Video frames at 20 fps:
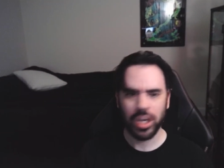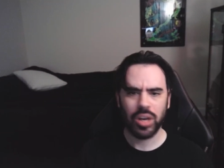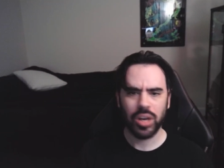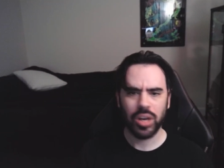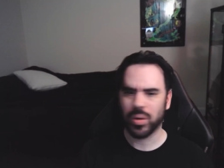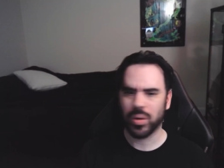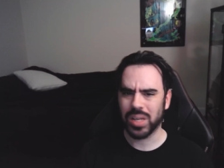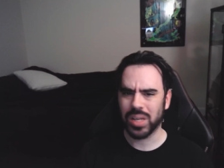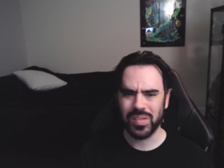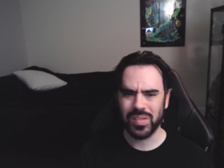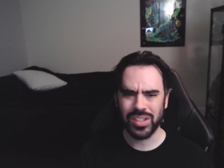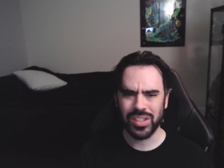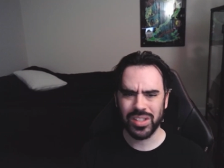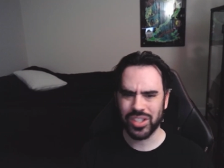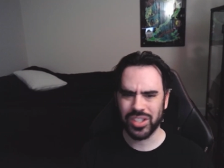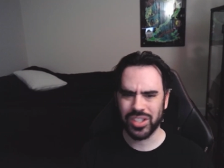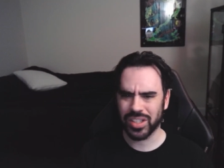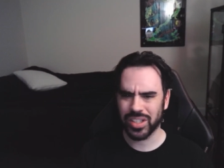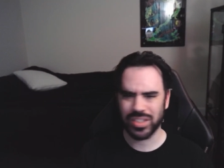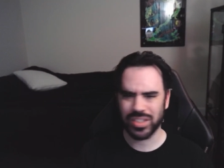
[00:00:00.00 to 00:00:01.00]
or even
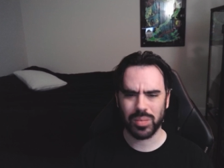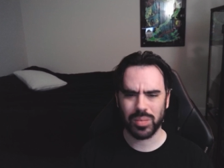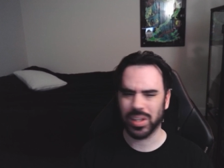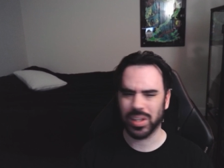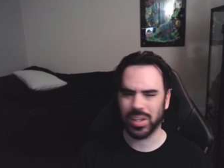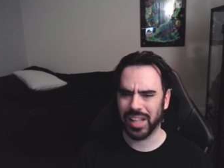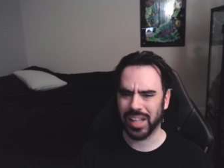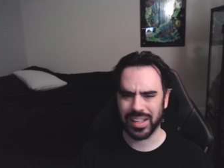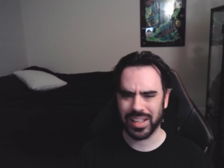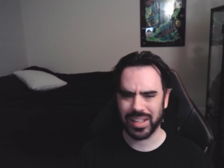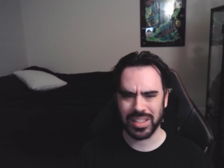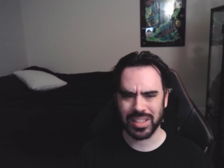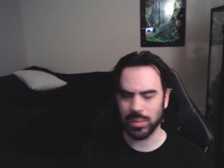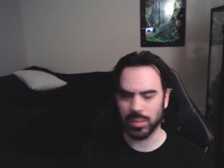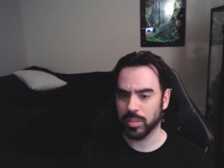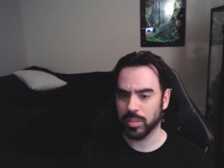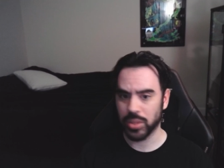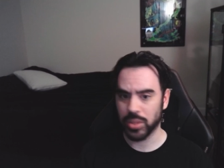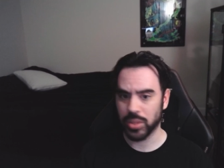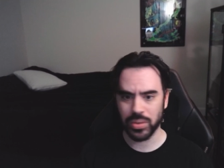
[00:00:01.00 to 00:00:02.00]
just to relax them with
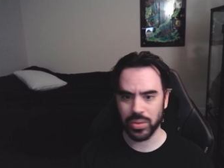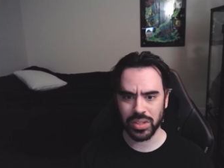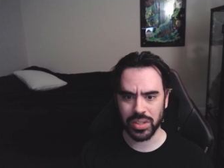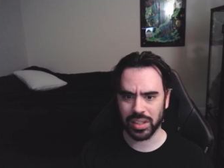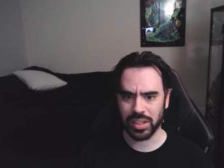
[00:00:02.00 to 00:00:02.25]
music